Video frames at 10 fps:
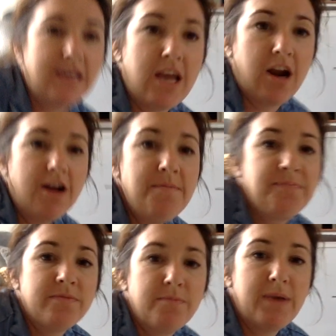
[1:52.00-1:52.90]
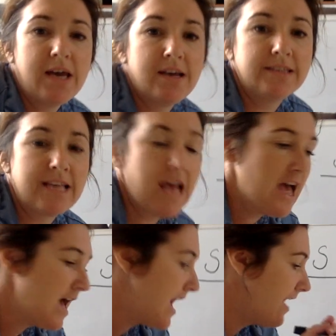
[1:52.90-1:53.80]
here because
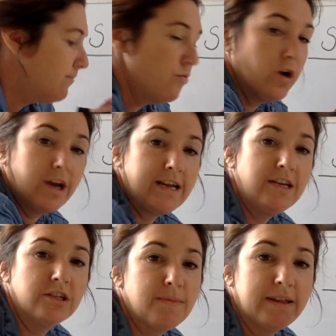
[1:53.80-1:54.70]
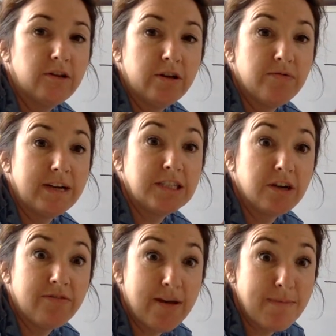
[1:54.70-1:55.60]
I'm working. Here's my little eraser
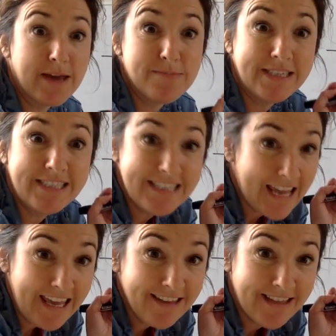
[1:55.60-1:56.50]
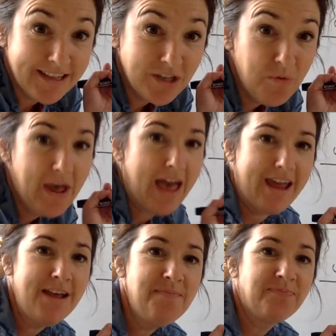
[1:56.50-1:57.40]
if I make a mistake, and that's
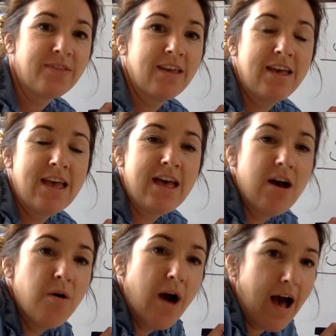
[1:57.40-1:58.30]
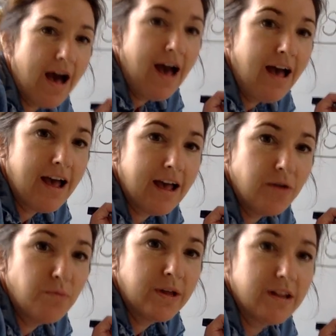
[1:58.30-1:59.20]
okay. I
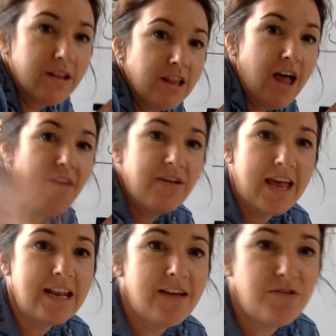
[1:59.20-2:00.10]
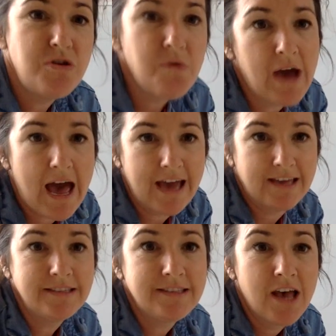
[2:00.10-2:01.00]
would love it if you
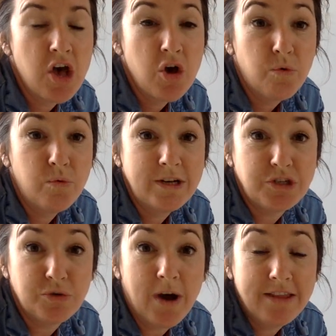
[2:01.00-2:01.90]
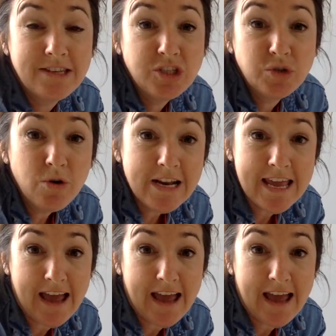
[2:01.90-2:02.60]
guys would do this sorting